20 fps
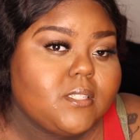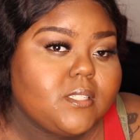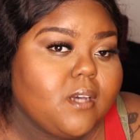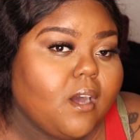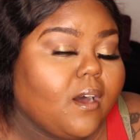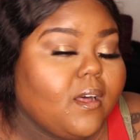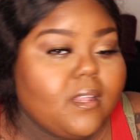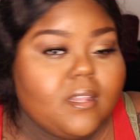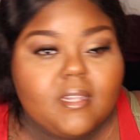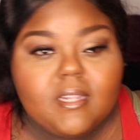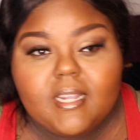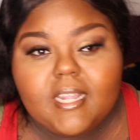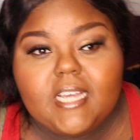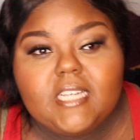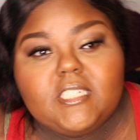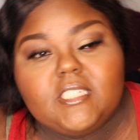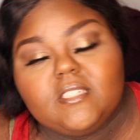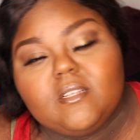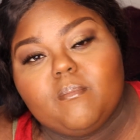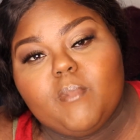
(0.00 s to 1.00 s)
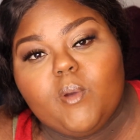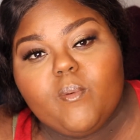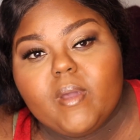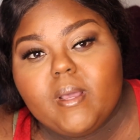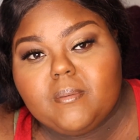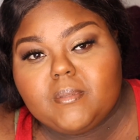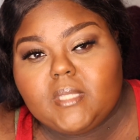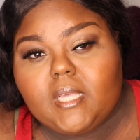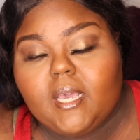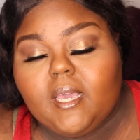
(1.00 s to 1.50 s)
All of the lashes on my
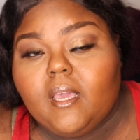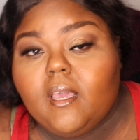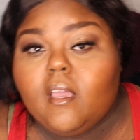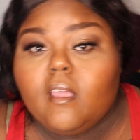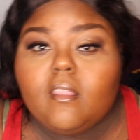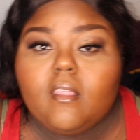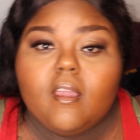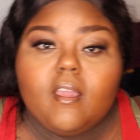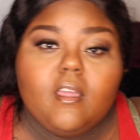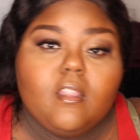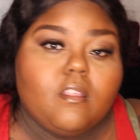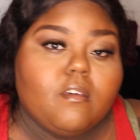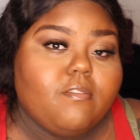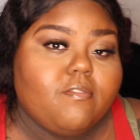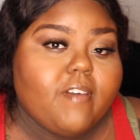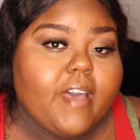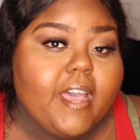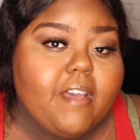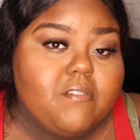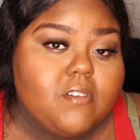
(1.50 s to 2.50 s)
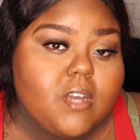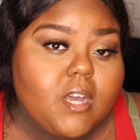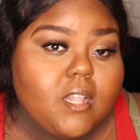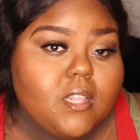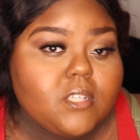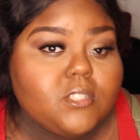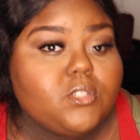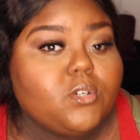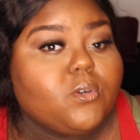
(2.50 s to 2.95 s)
website, they're either $5